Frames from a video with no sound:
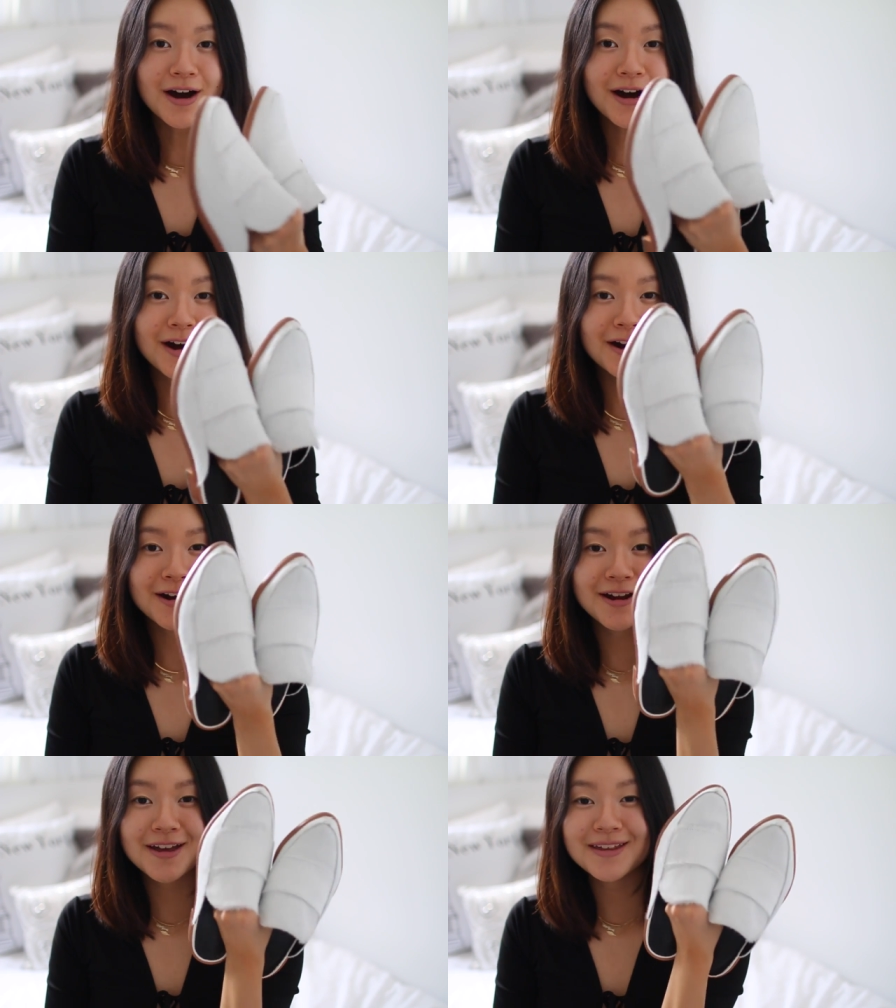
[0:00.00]

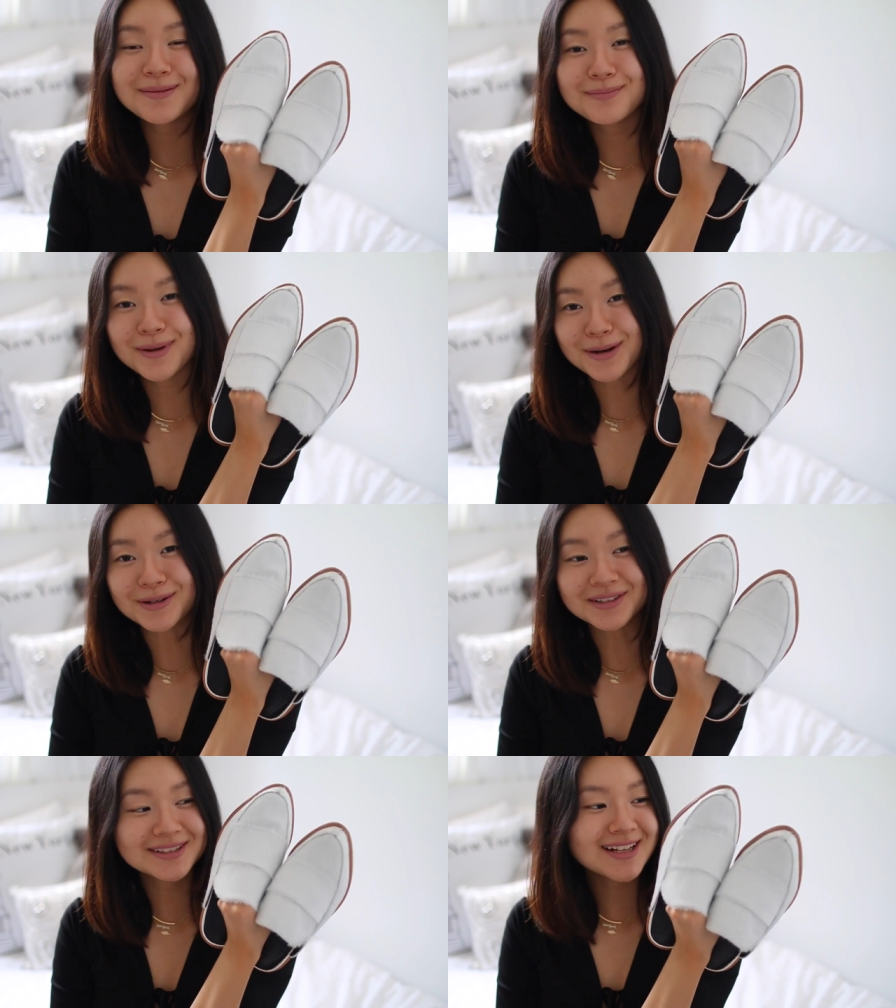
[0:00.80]
are
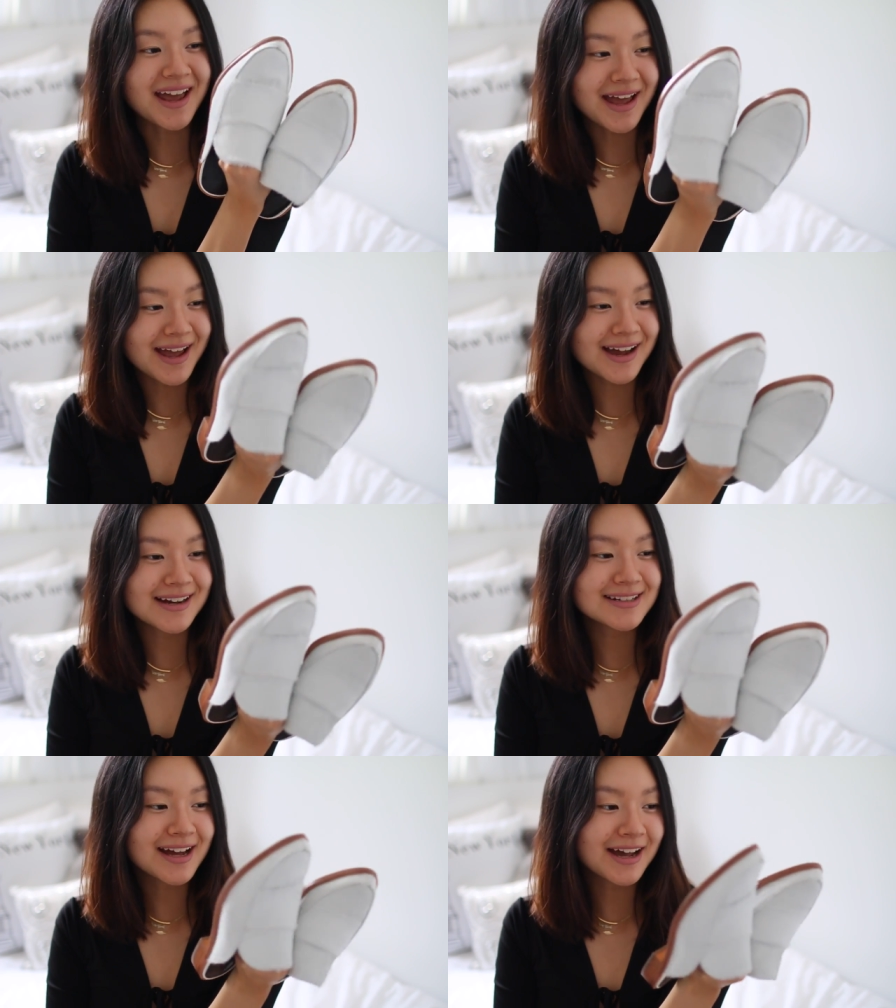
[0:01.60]
mules,
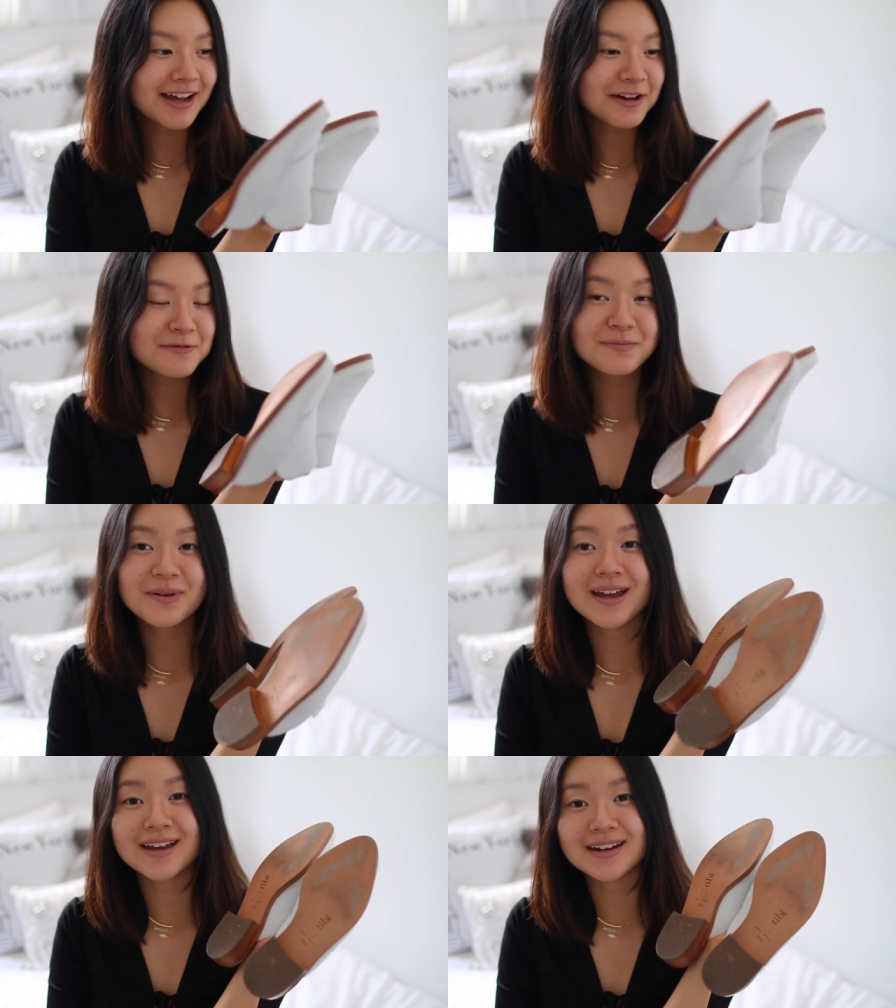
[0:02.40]
and I have
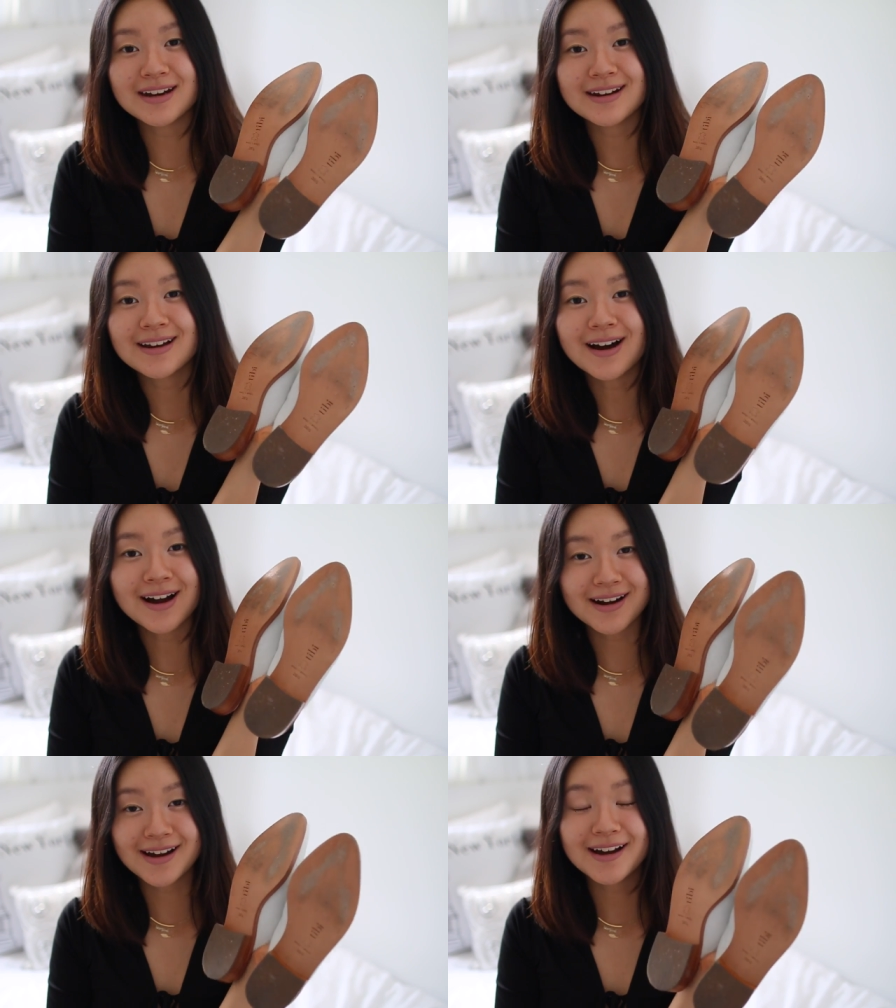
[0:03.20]
been
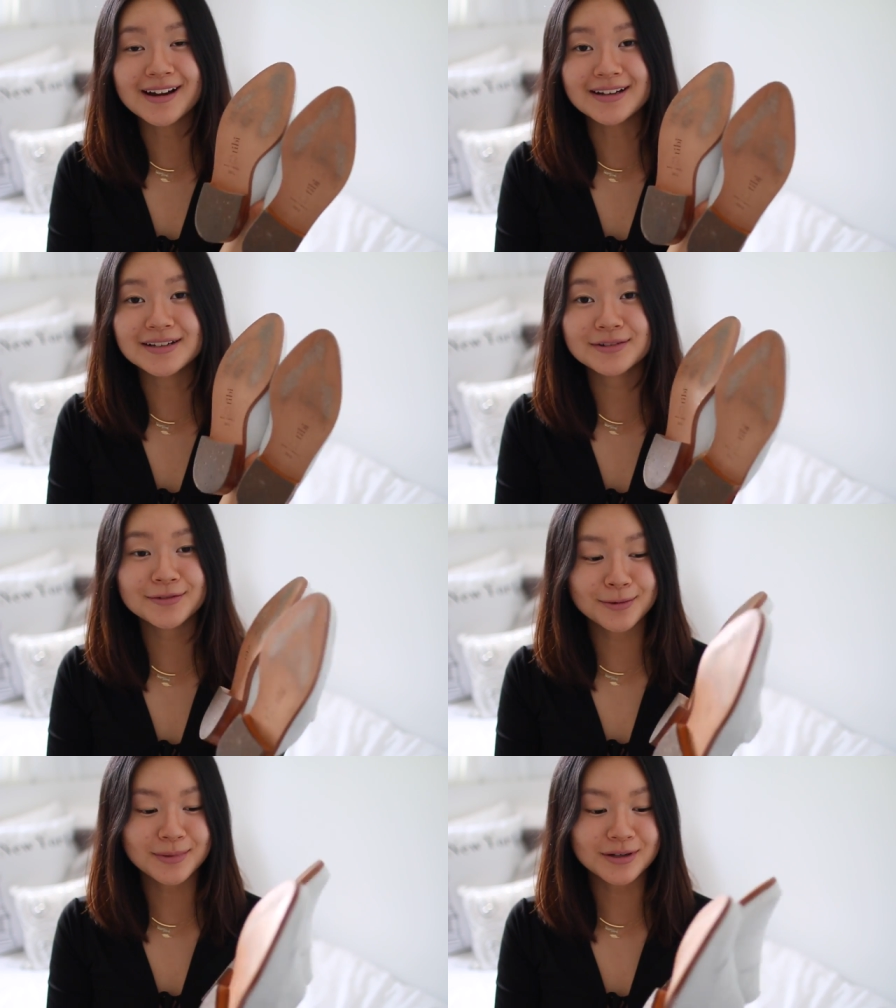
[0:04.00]
on a hunt
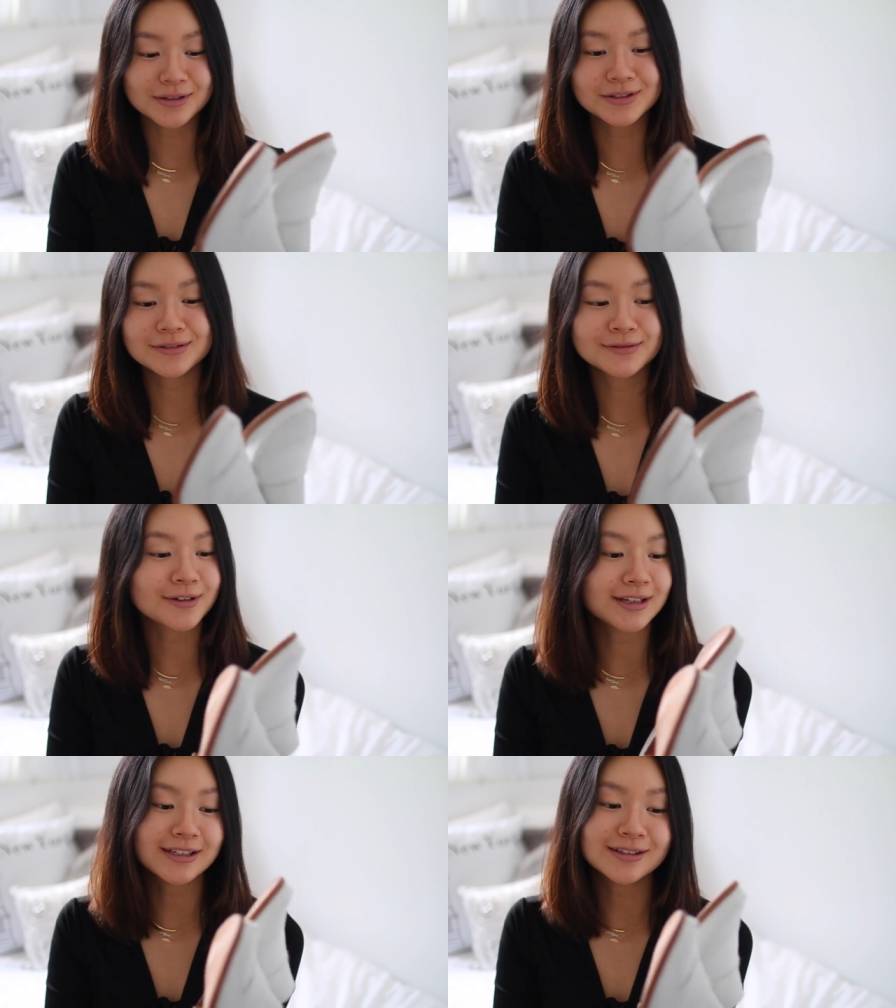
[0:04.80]
for mules
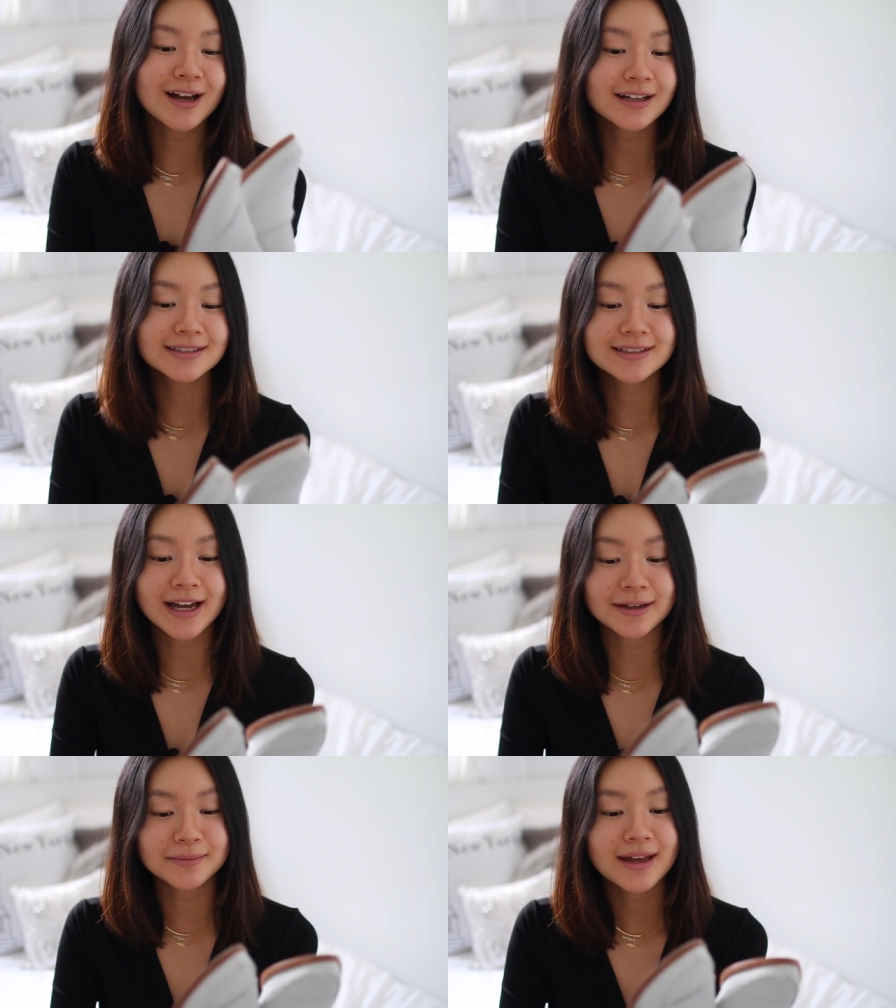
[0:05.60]
for the longest
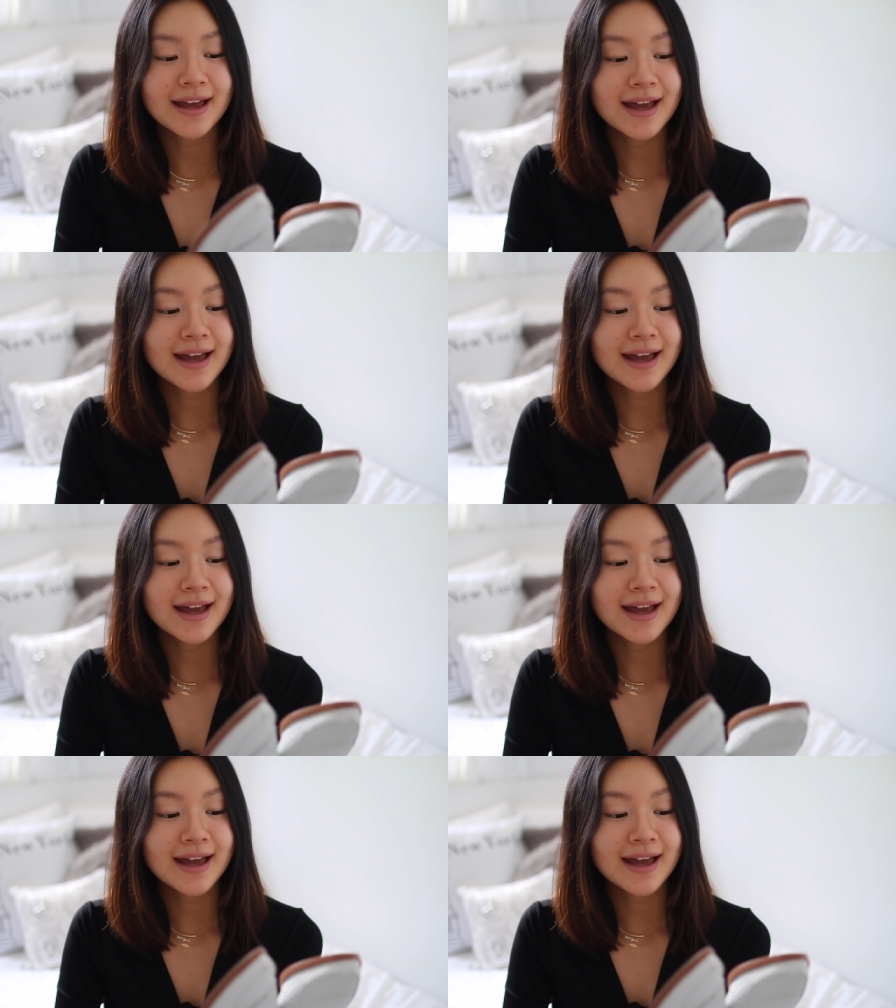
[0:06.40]
time,